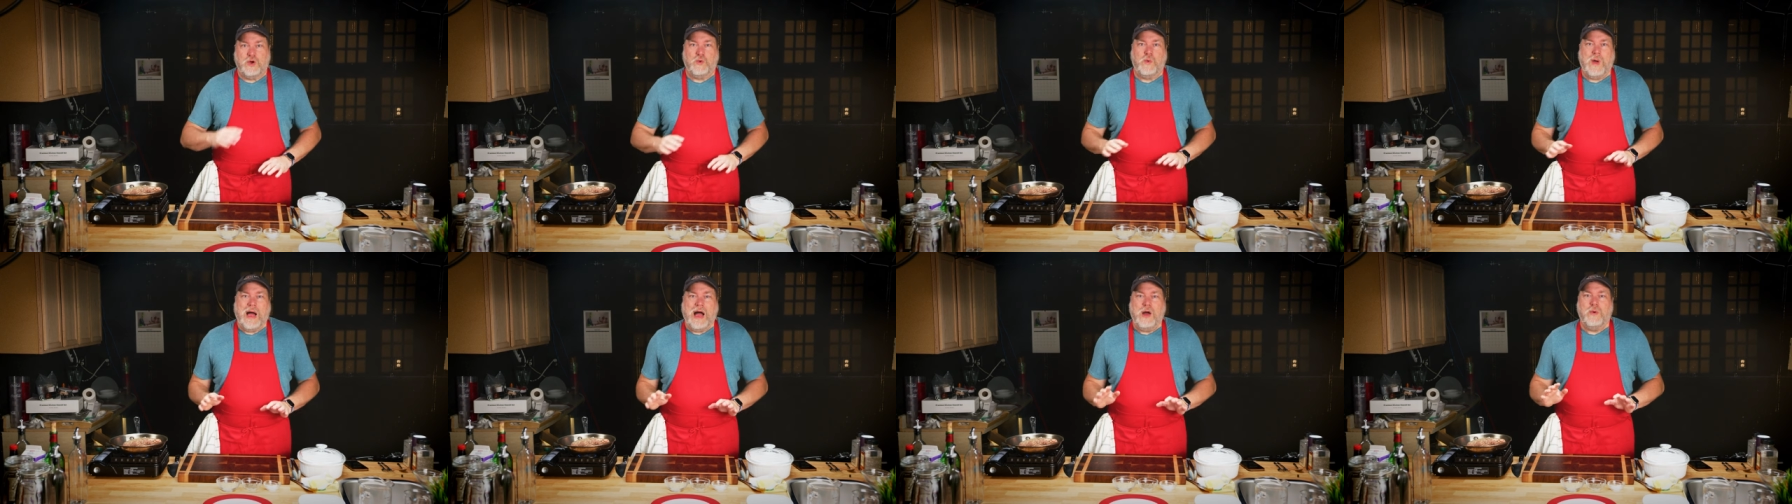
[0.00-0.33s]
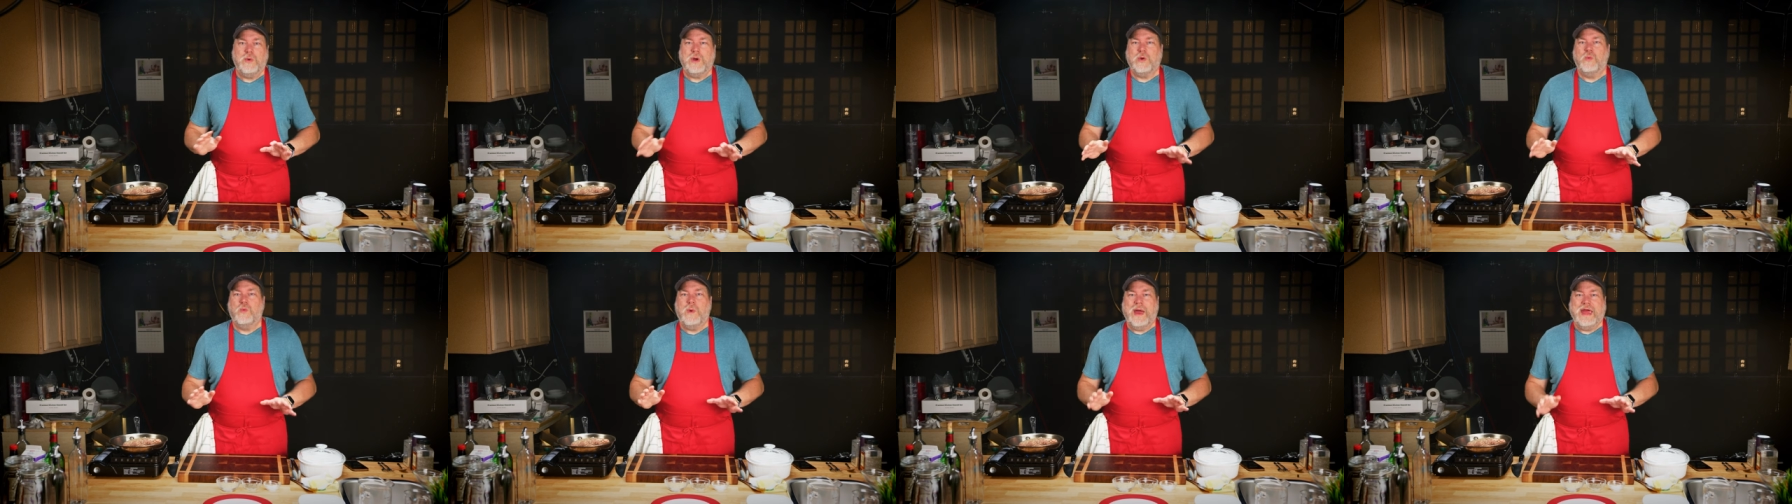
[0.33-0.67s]
while
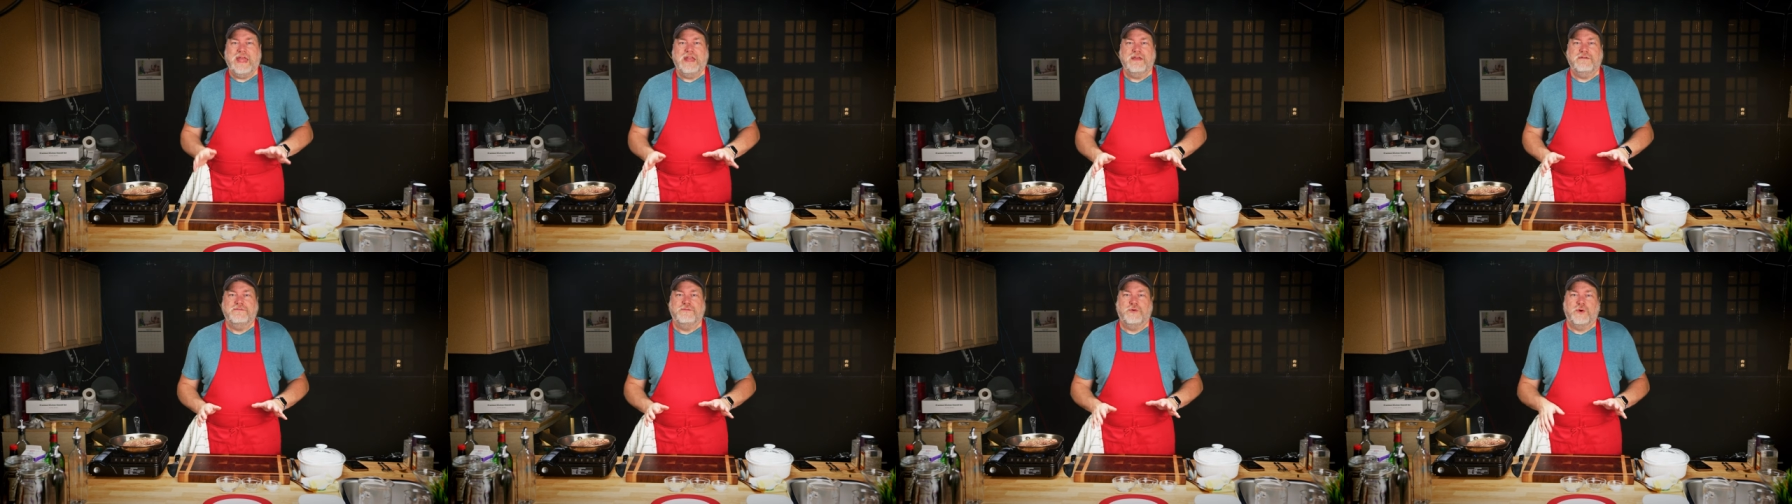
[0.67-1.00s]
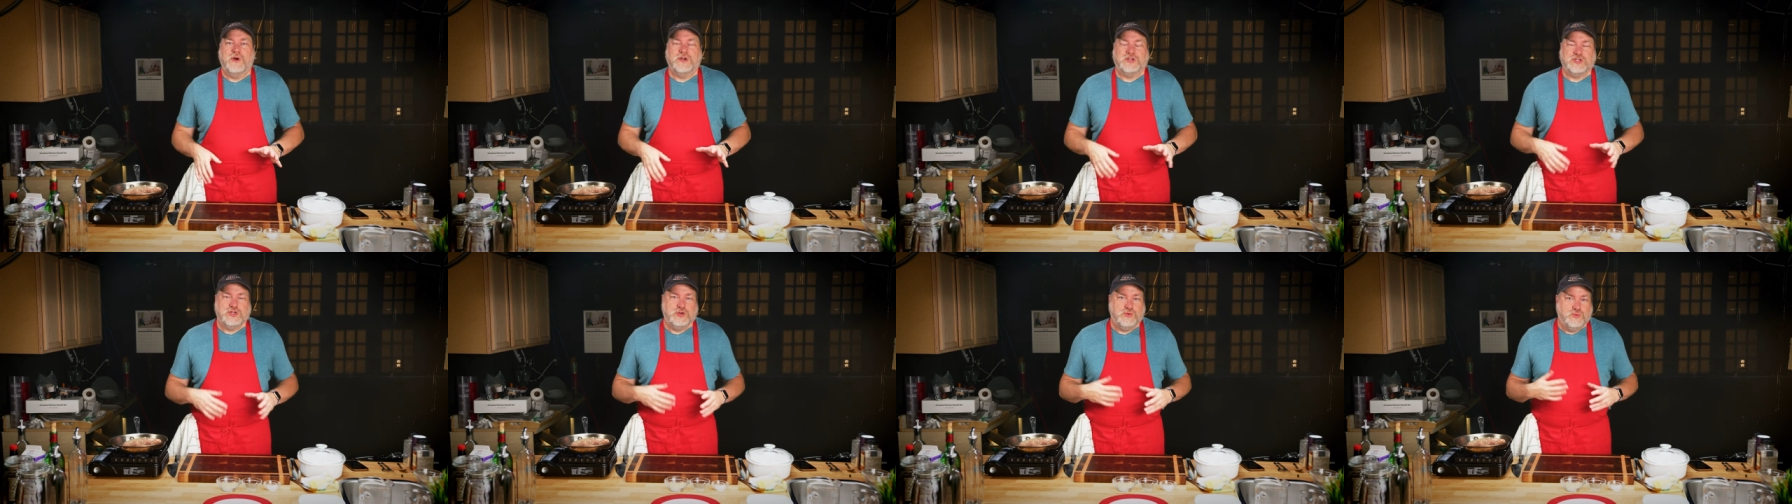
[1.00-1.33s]
we're waiting
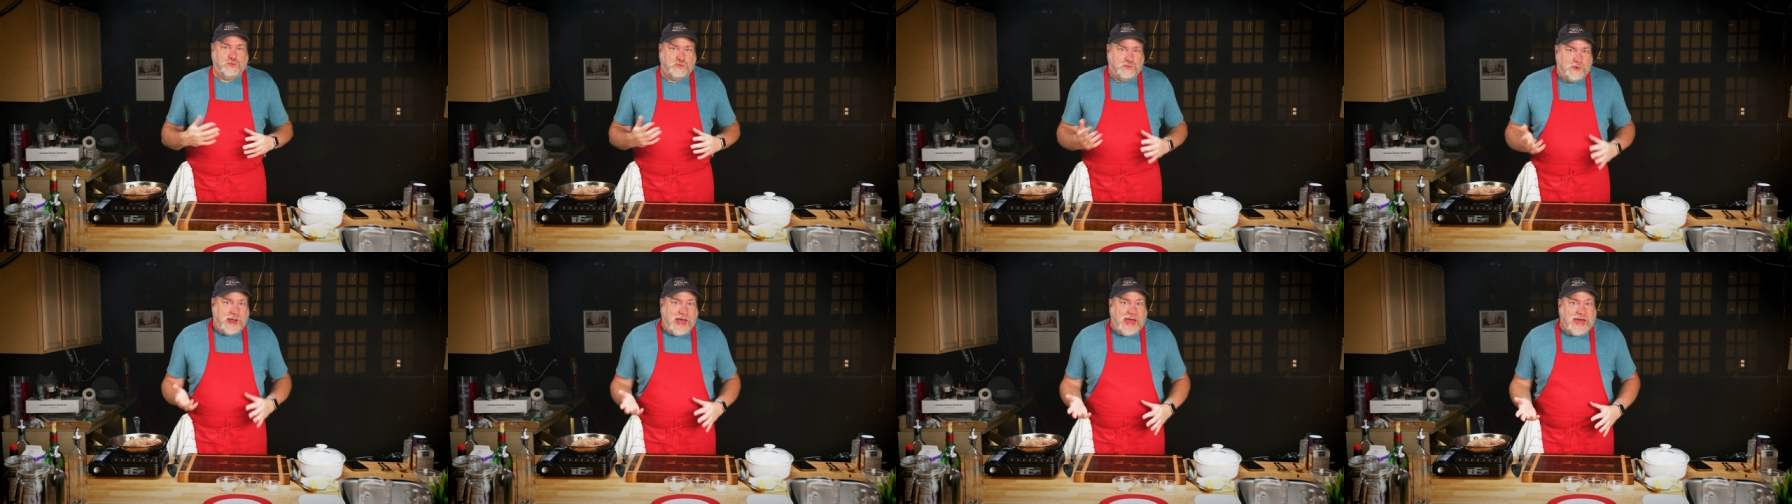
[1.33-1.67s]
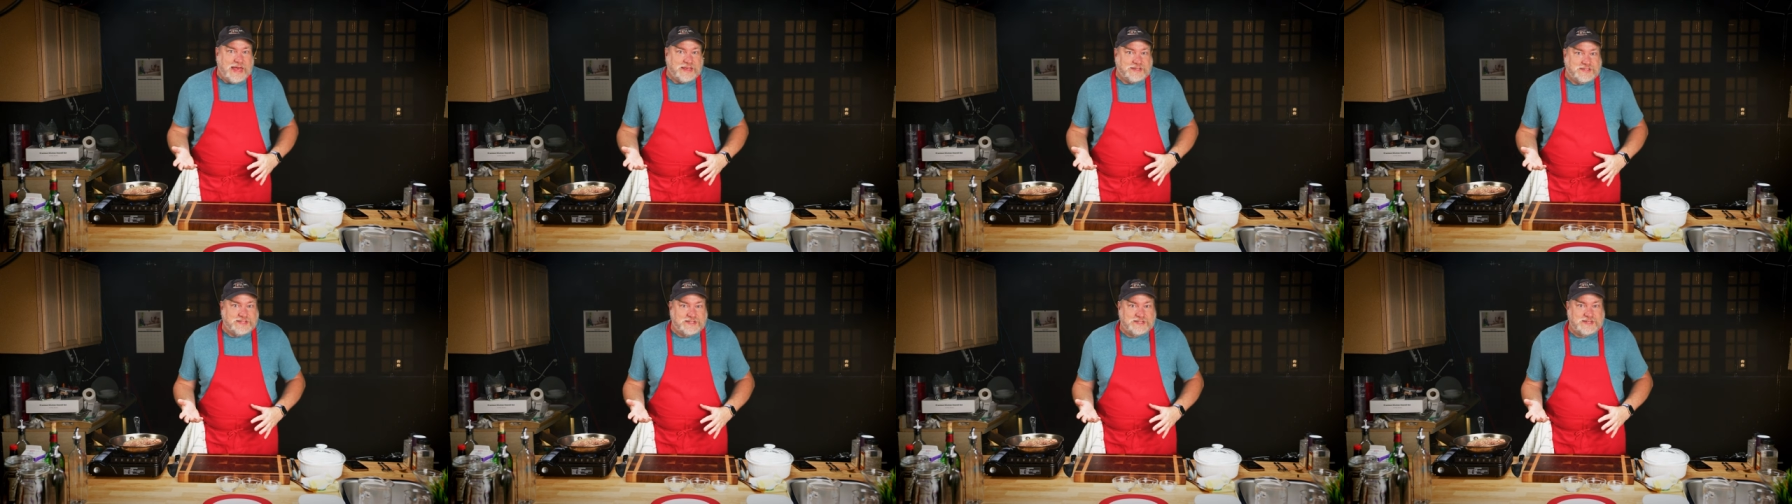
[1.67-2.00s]
for it to
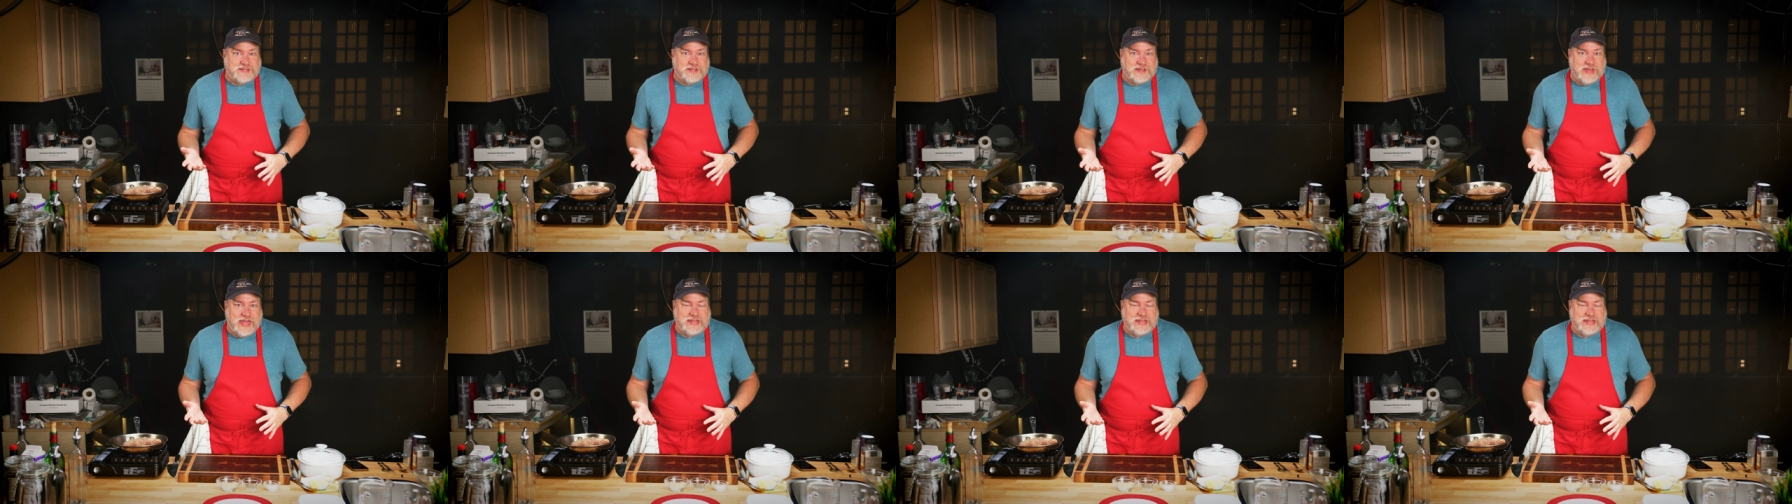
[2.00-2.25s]
rest,